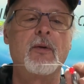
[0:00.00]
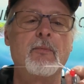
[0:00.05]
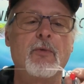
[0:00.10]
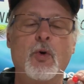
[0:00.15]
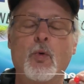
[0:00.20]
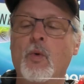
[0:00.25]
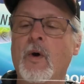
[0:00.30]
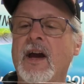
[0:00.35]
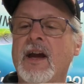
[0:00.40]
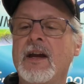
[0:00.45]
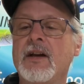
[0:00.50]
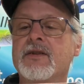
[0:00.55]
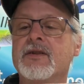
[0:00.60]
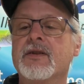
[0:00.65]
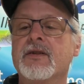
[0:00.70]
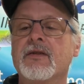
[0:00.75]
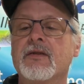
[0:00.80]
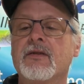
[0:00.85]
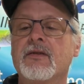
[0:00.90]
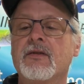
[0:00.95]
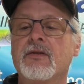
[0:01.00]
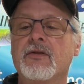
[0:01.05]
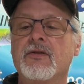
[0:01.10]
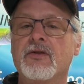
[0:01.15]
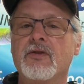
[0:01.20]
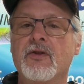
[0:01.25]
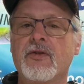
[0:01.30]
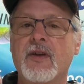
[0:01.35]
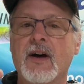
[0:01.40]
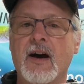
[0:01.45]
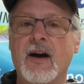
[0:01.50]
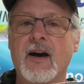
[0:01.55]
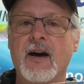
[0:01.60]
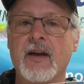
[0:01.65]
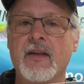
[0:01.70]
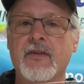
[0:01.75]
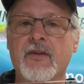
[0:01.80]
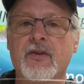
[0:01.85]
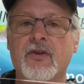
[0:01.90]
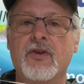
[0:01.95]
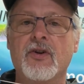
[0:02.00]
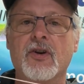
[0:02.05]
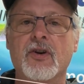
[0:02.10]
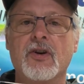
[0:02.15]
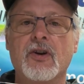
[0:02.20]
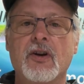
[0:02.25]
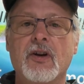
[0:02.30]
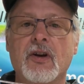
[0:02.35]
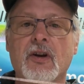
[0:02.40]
the weight to the eye of the hook.